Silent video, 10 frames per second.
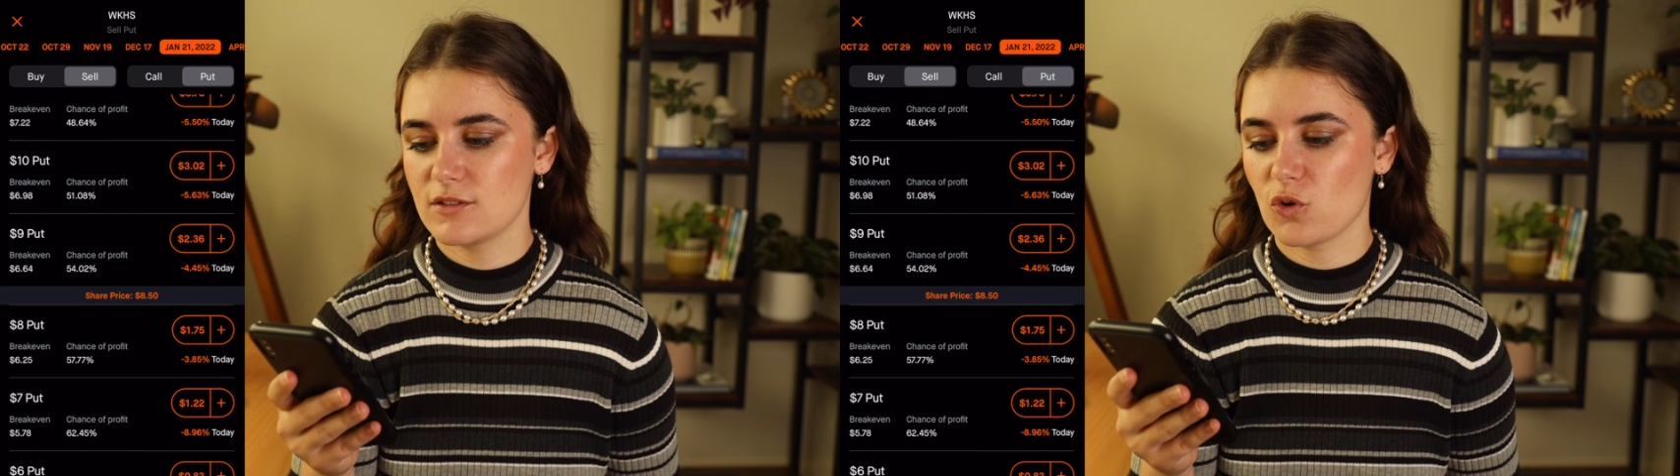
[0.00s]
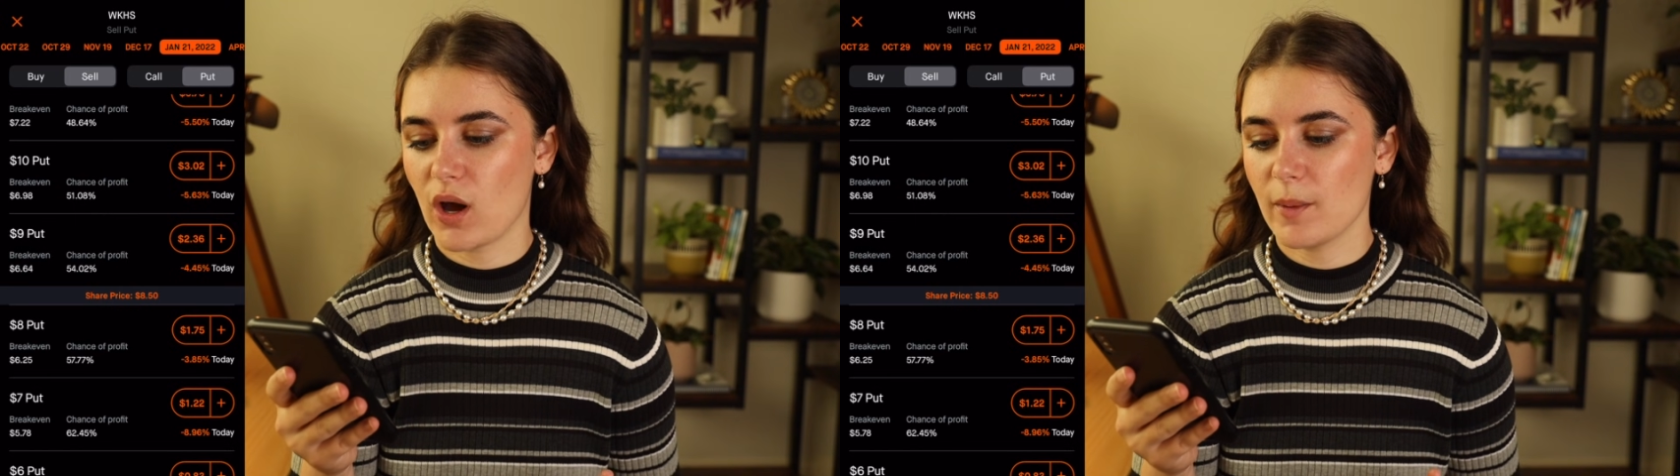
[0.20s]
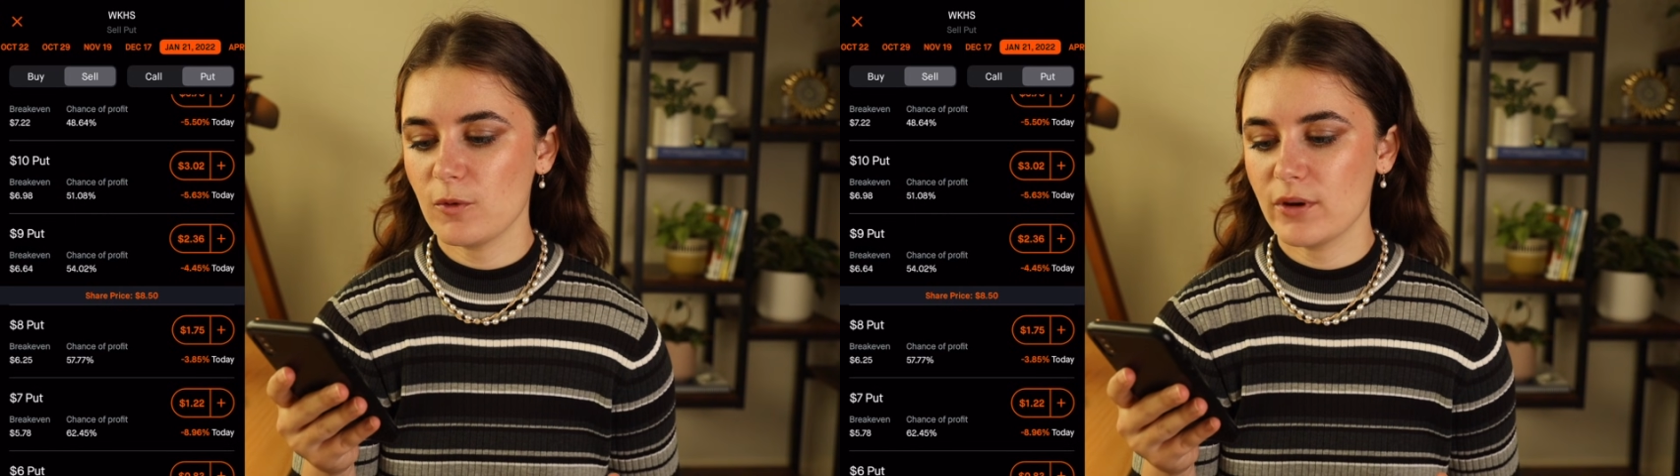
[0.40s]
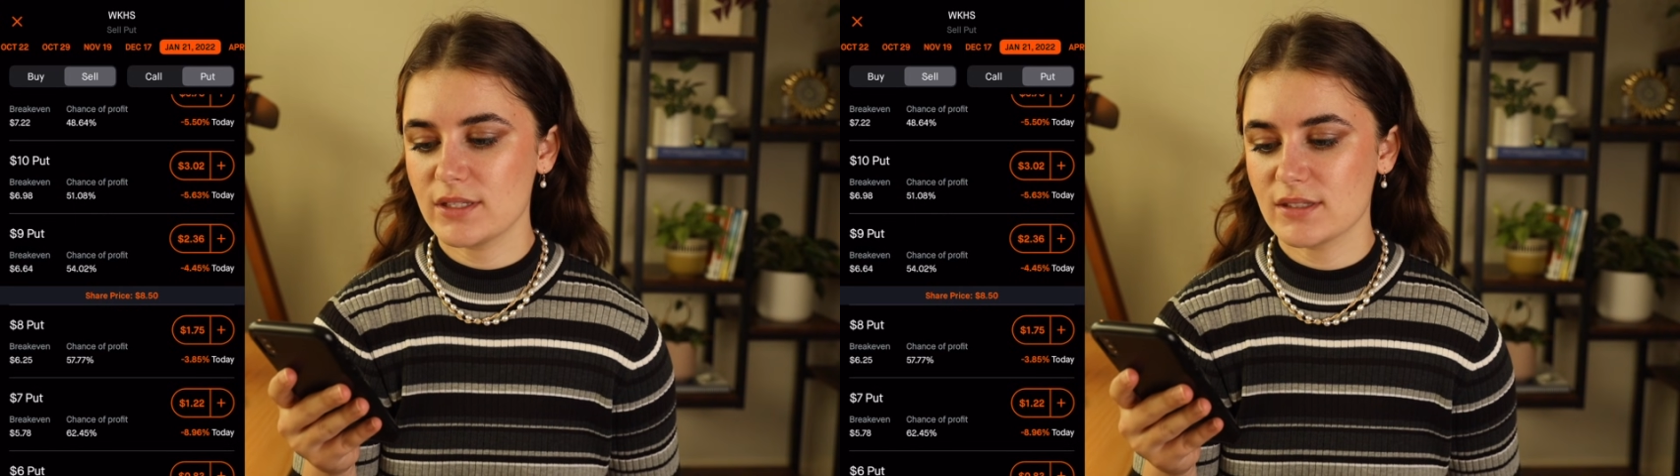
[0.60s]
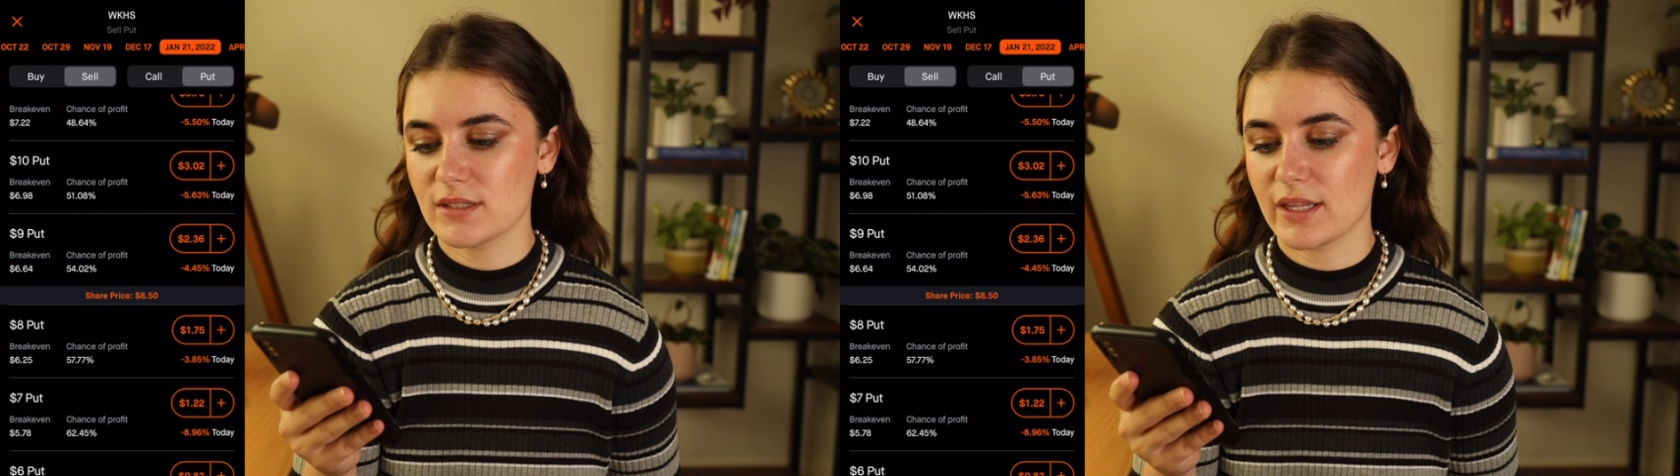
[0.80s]
So I'm
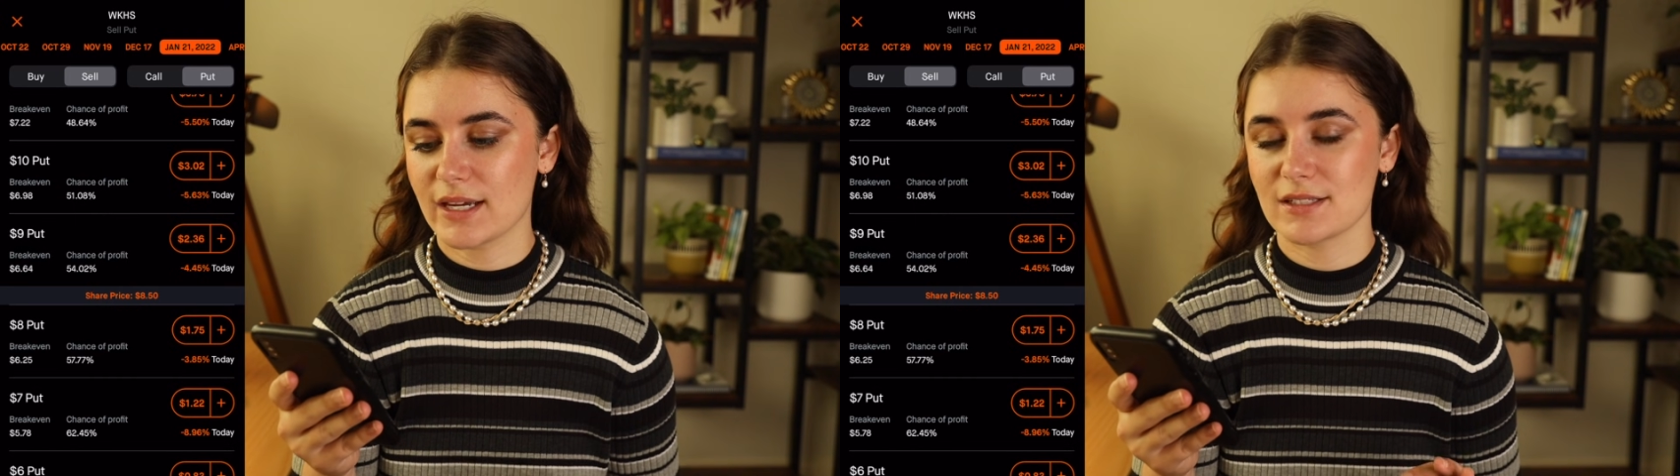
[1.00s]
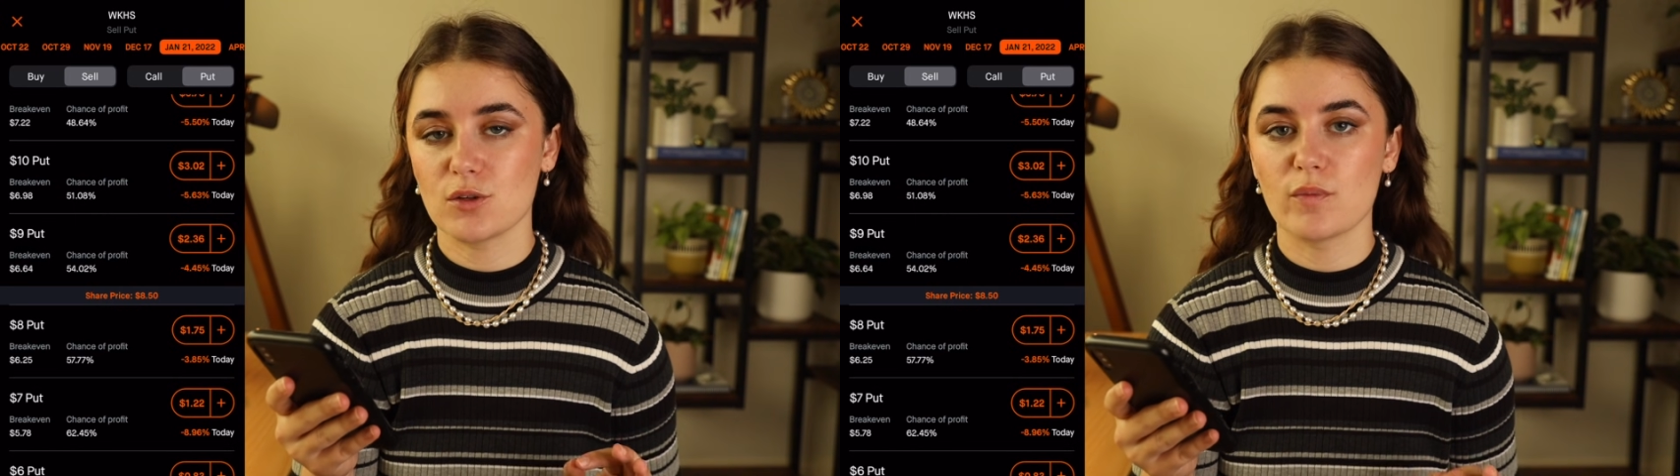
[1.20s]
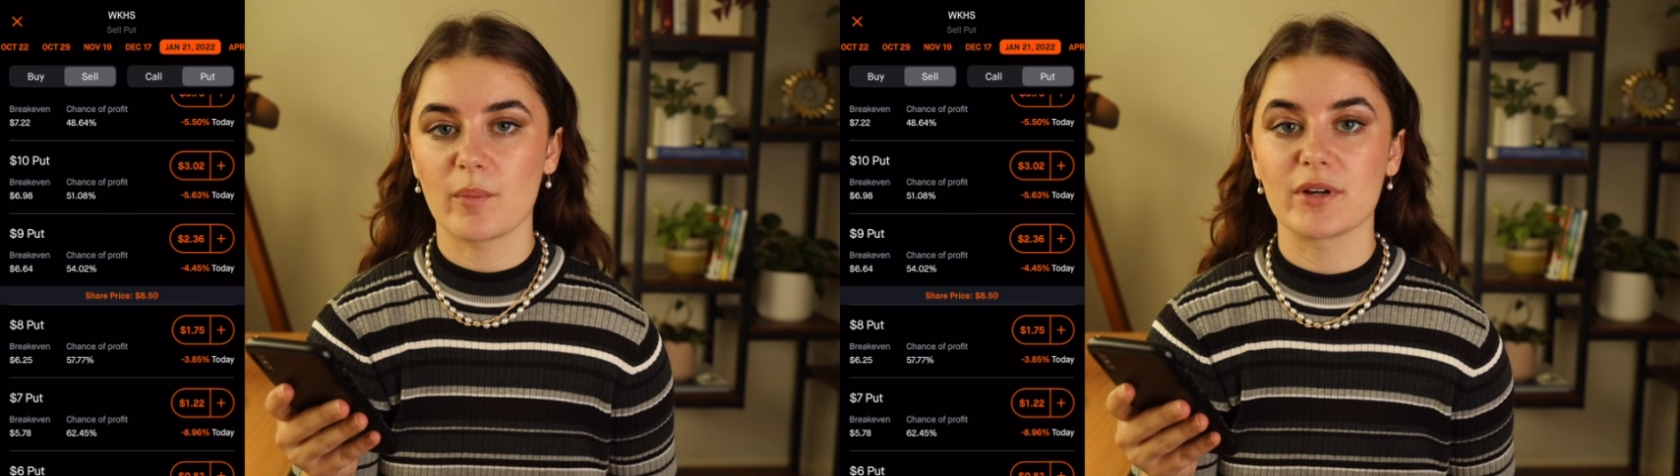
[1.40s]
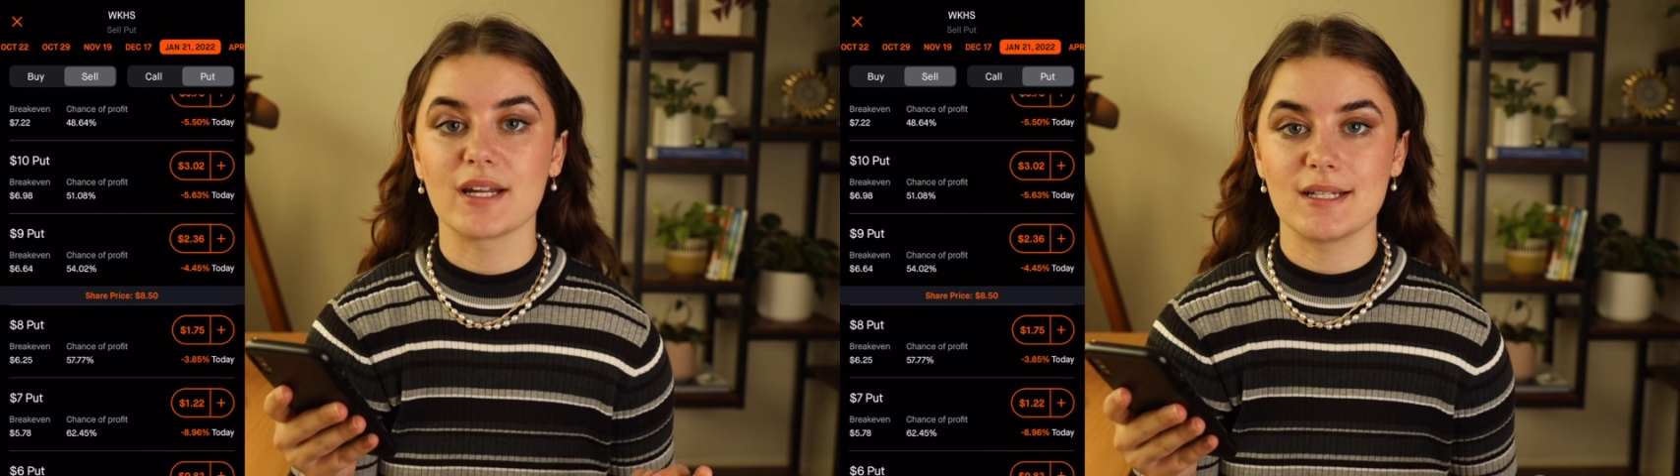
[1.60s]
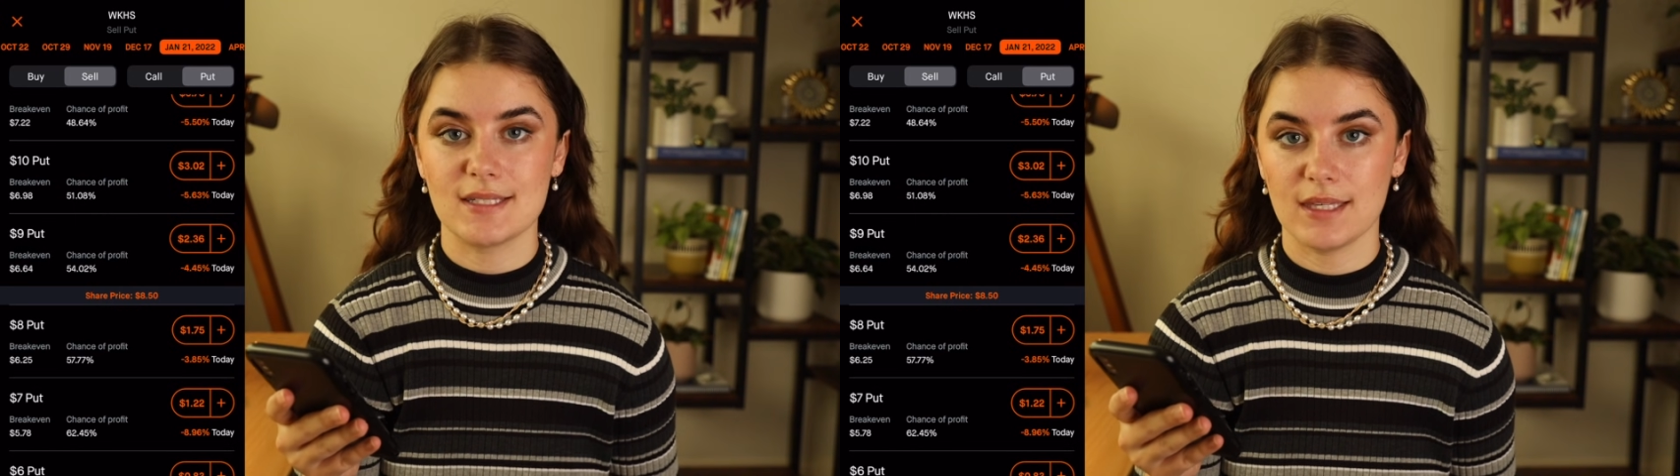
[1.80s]
going to select November
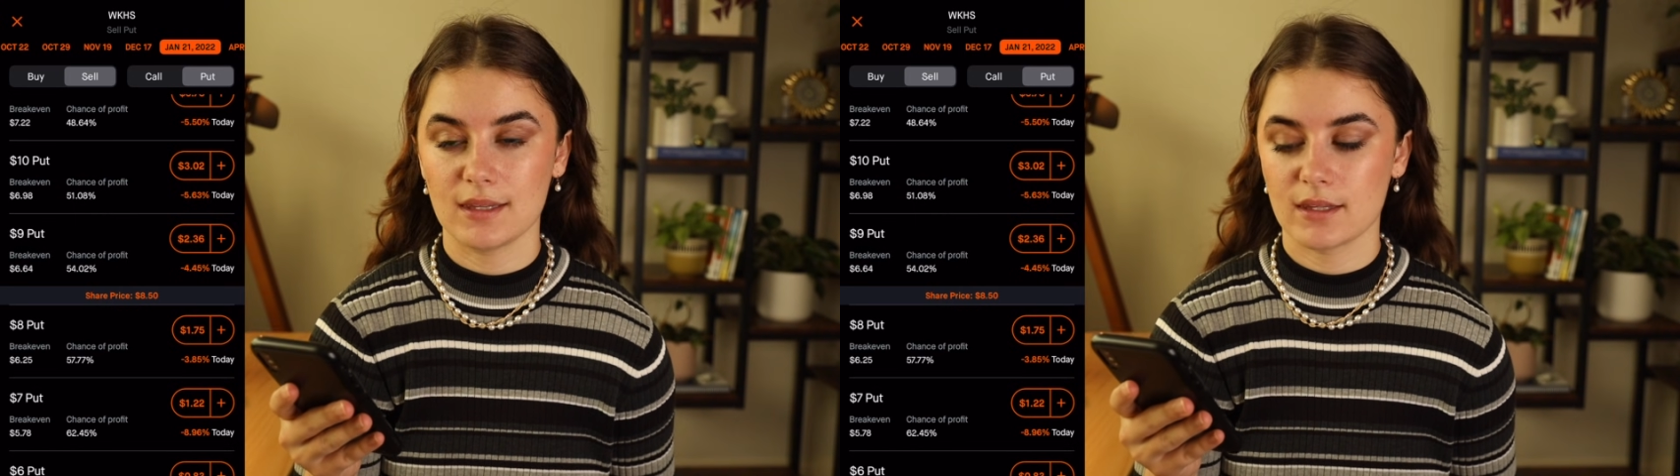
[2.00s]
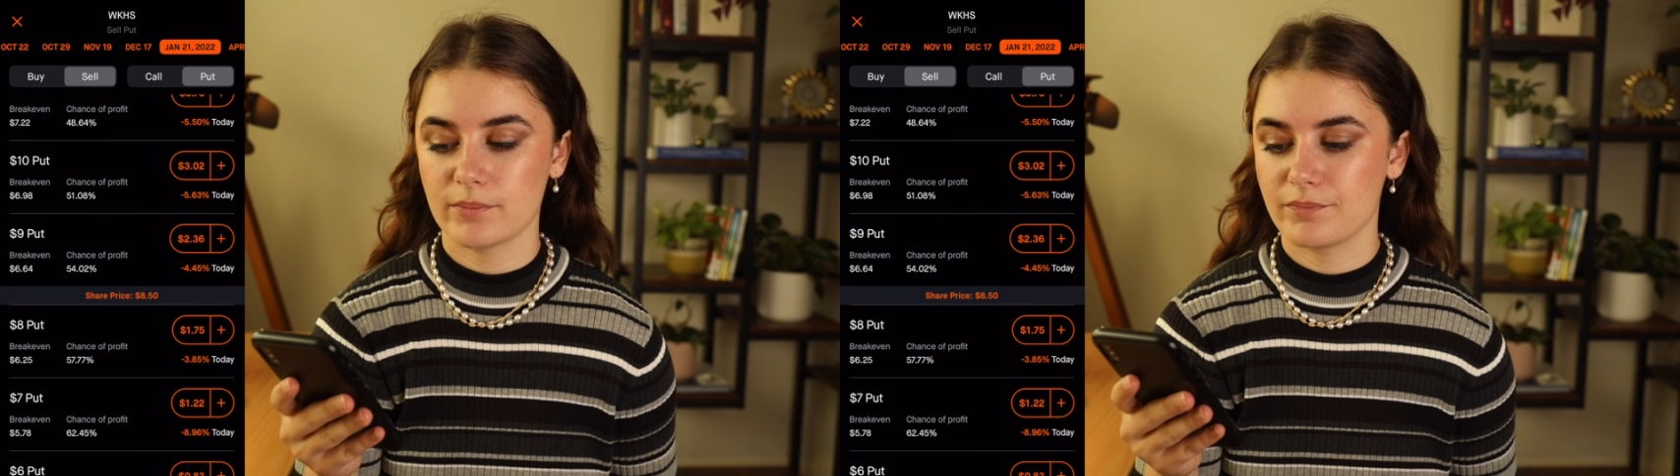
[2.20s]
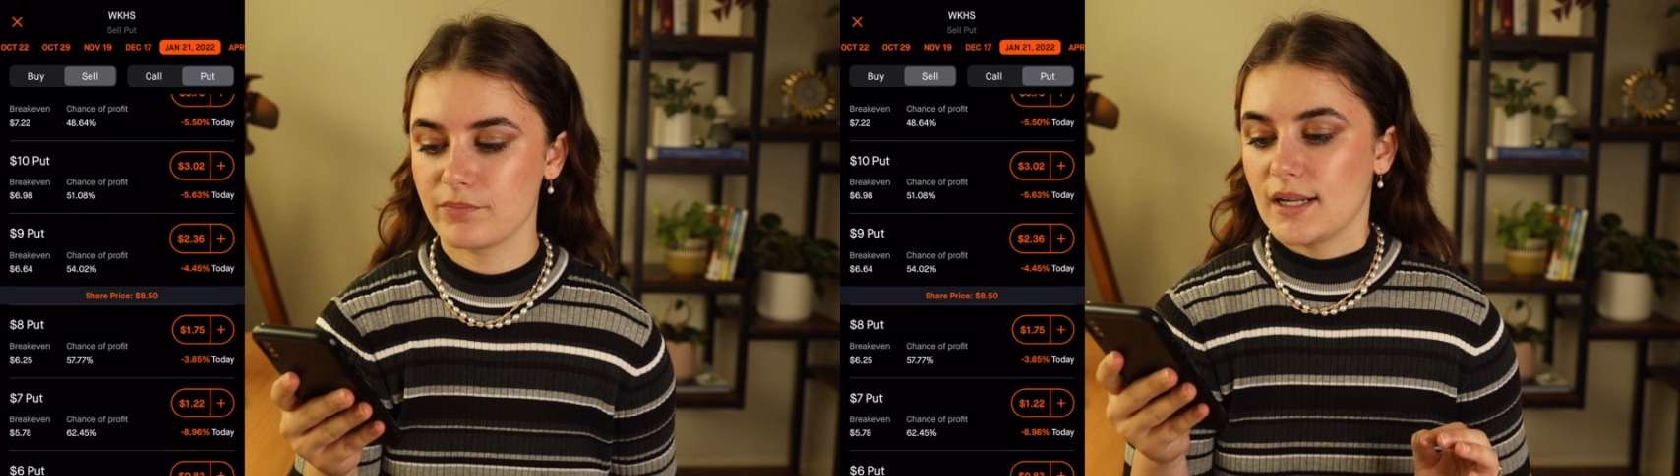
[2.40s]
19th.